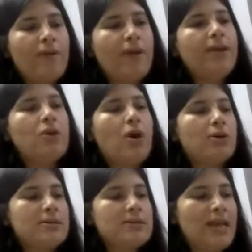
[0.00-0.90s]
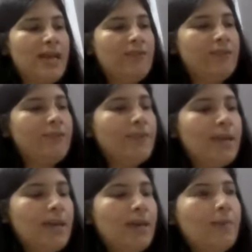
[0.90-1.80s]
any doctor's life.
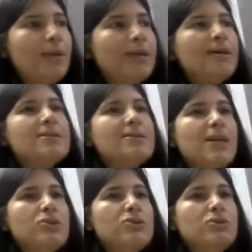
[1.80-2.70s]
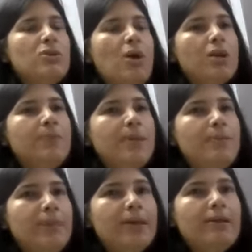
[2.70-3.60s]
But consent should not be
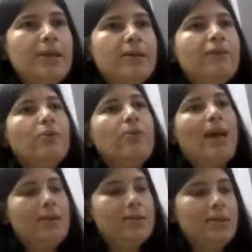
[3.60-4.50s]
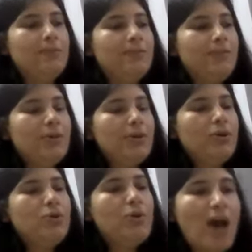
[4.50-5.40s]
merely a formality.
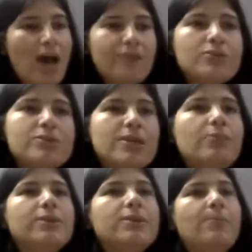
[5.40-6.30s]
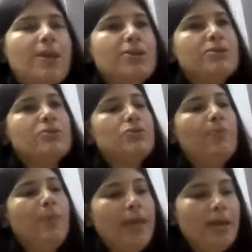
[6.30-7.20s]
You have to sit with the patient to
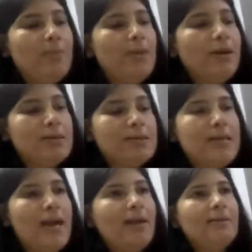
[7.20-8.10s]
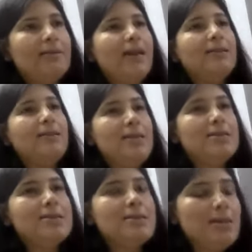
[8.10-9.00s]
make him understand that
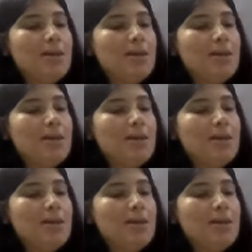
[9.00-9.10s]
these